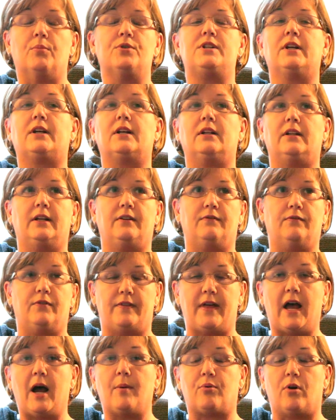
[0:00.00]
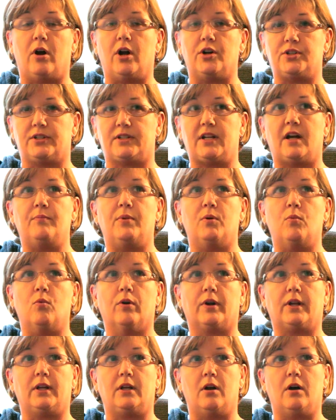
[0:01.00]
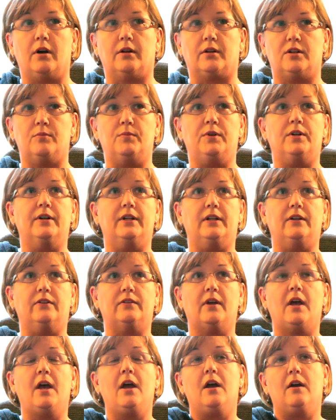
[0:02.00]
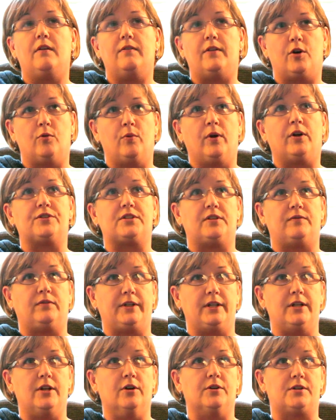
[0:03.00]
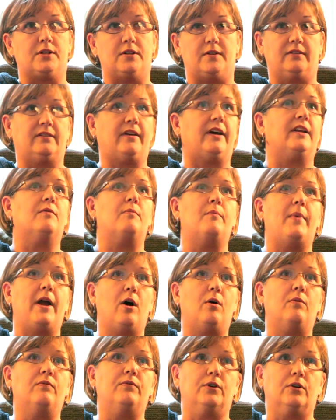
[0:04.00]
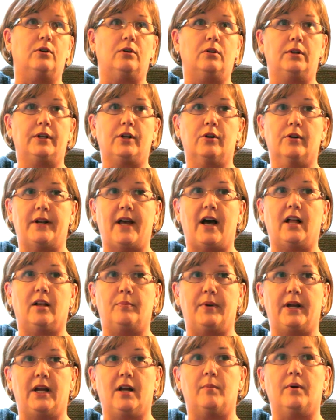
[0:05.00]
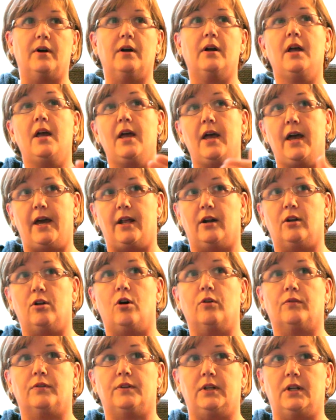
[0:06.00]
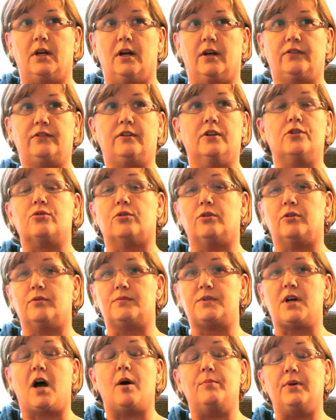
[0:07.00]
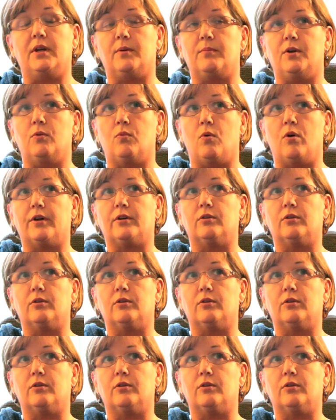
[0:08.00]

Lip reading: Particularly for that project, I've been working on communities that are relatively near to the site of Moundville here in Alabama and along the central Tombigbee